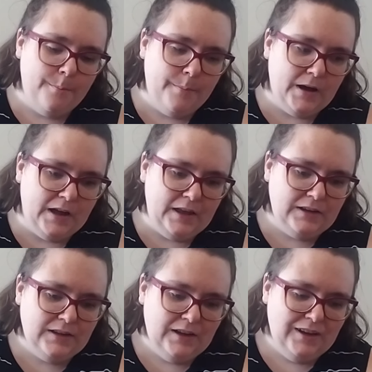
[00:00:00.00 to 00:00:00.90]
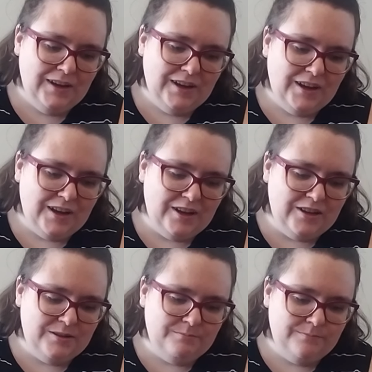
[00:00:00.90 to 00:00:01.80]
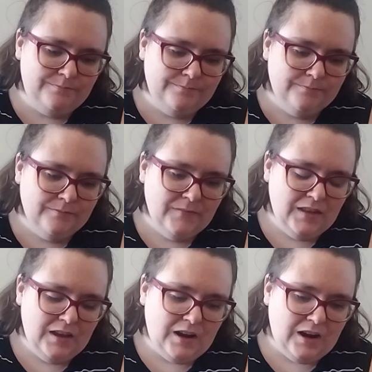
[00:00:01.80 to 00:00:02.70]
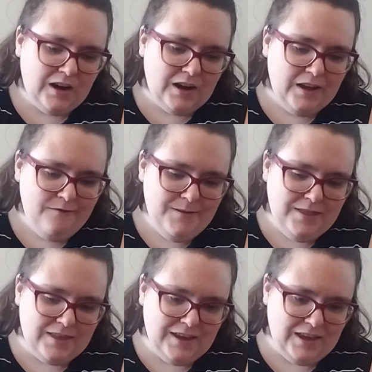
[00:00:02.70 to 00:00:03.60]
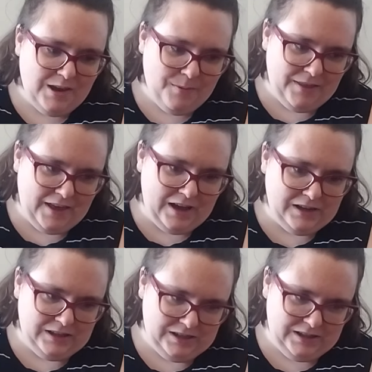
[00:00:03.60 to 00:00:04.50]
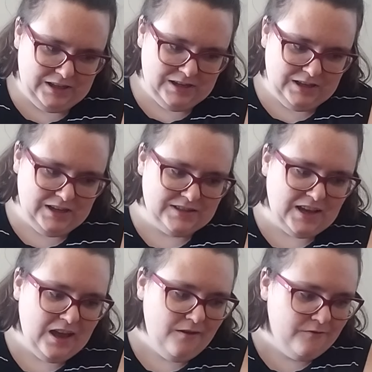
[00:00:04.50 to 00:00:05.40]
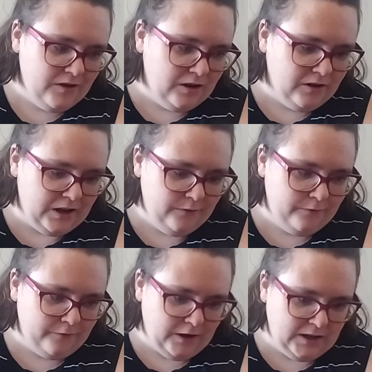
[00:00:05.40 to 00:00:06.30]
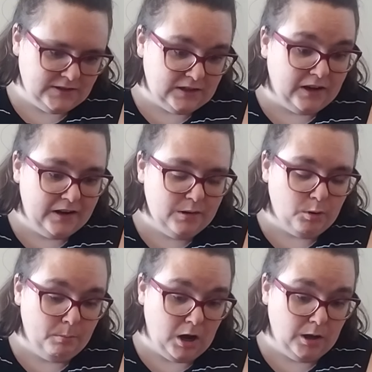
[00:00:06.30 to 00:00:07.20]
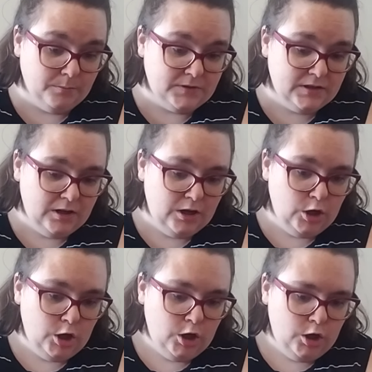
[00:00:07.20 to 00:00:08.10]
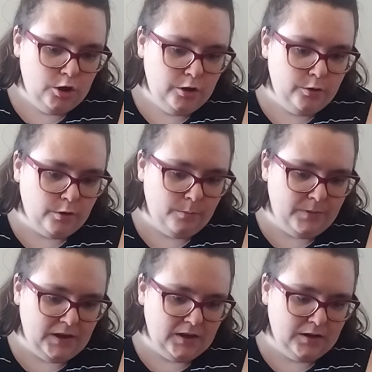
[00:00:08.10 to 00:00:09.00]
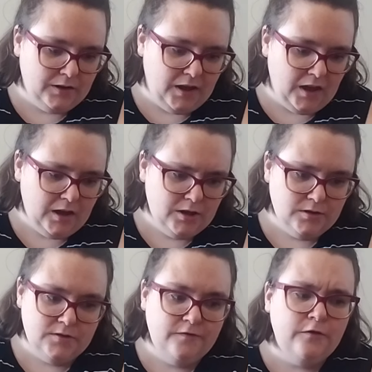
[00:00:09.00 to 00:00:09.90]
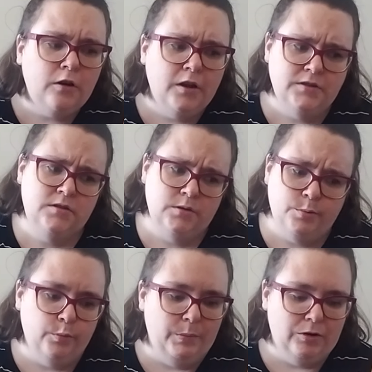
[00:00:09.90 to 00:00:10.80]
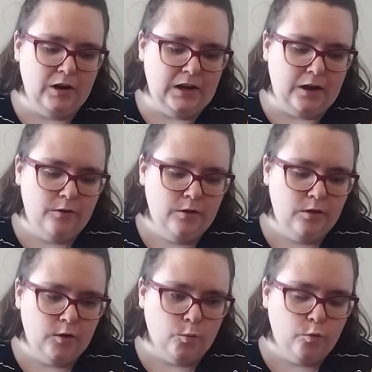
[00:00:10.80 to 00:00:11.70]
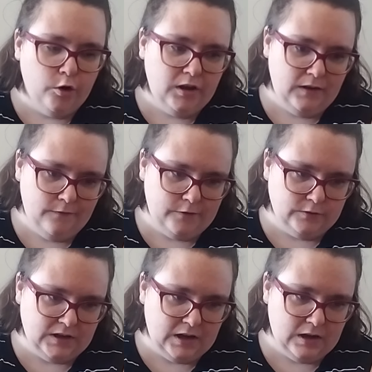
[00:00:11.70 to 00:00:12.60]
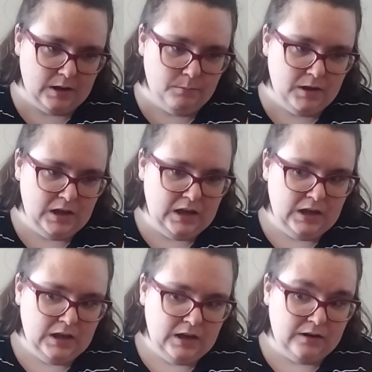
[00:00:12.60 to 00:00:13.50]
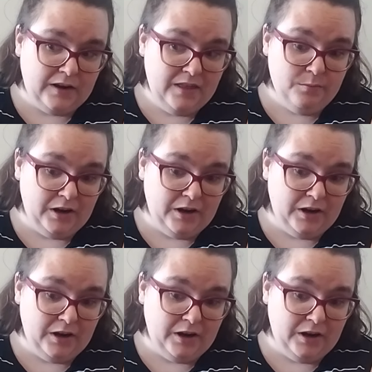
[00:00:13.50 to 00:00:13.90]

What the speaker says: but I have been thinking about that lately because I have a lot of friends, and a lot of them are moms, who are being like full-on superwomen right now. They're working full-time, and a lot of them are